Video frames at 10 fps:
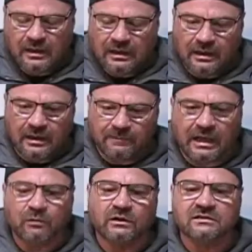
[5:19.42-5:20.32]

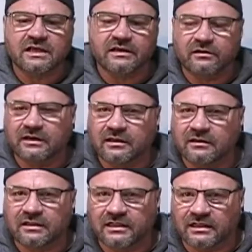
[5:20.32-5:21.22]
I will tell you another
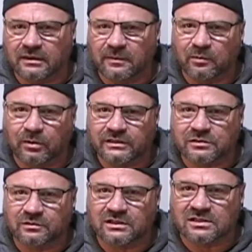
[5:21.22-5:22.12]
thing that I'm
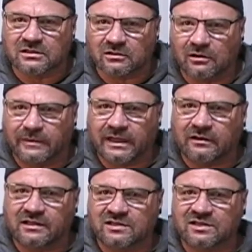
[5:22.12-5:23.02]
impressed with this guitar
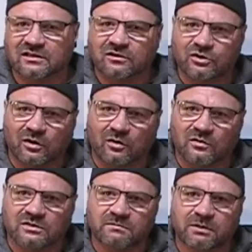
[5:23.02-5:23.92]
about is the
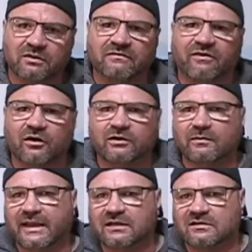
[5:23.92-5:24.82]
controls. Both the
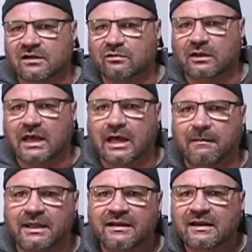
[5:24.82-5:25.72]
volume and tone
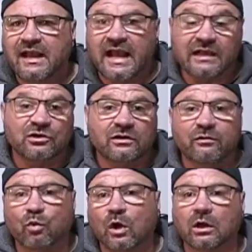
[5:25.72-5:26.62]
knob
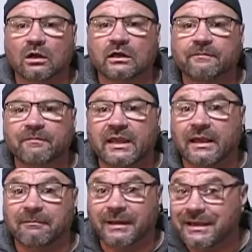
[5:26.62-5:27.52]
actually work
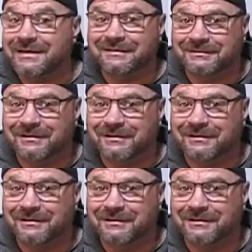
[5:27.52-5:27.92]
and make a